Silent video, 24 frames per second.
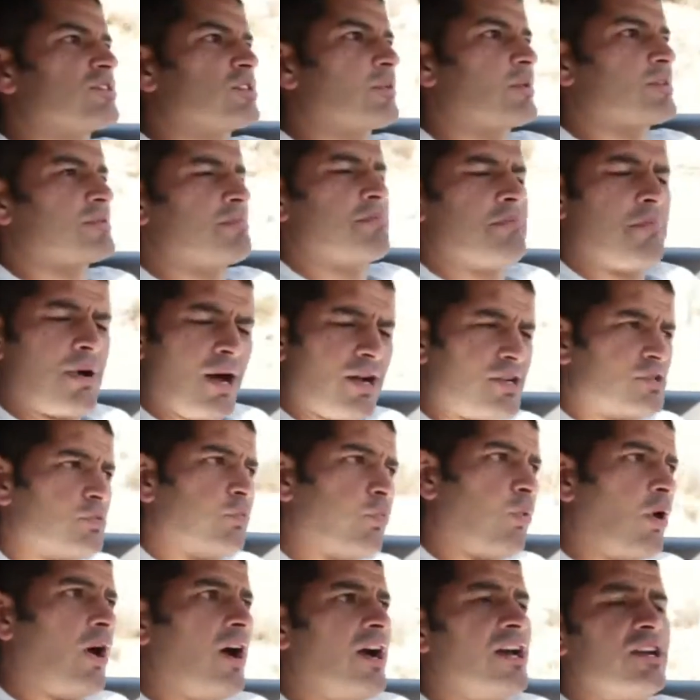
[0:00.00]
So it's much
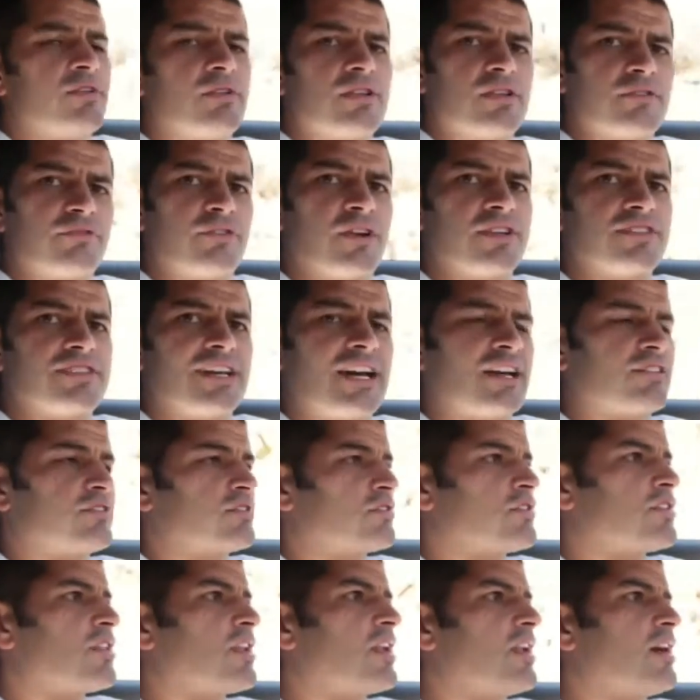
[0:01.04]
wider at the front axle
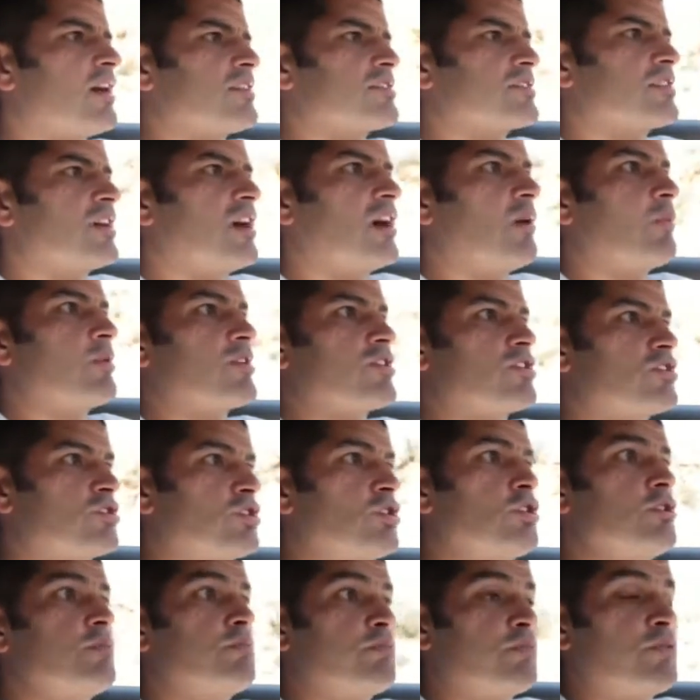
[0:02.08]
than the last car, which
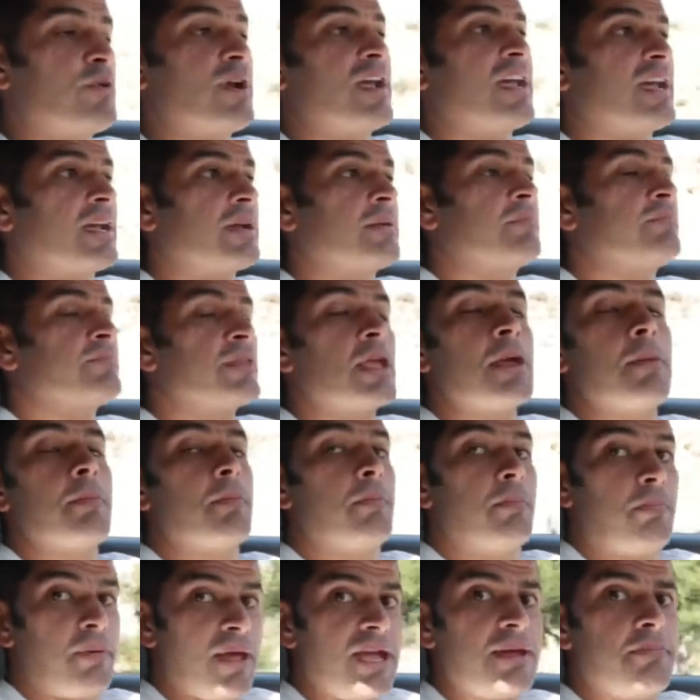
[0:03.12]
should bring
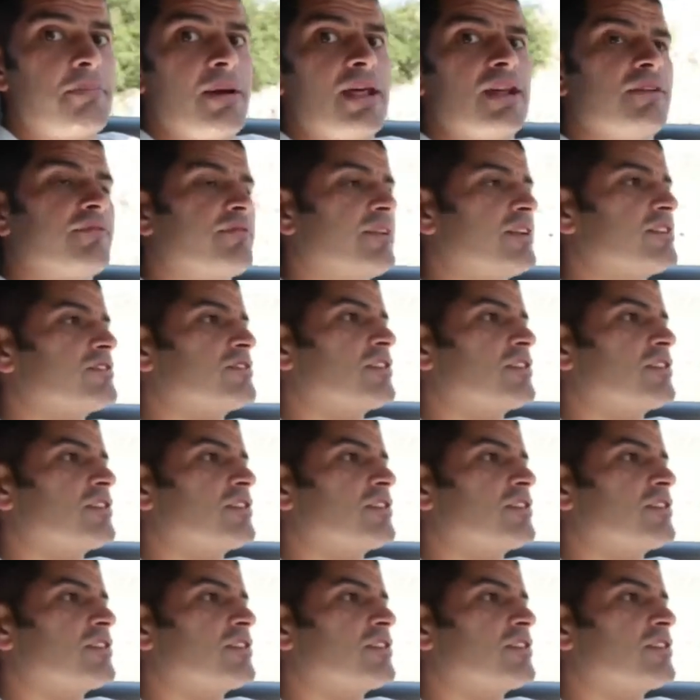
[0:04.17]
big benefits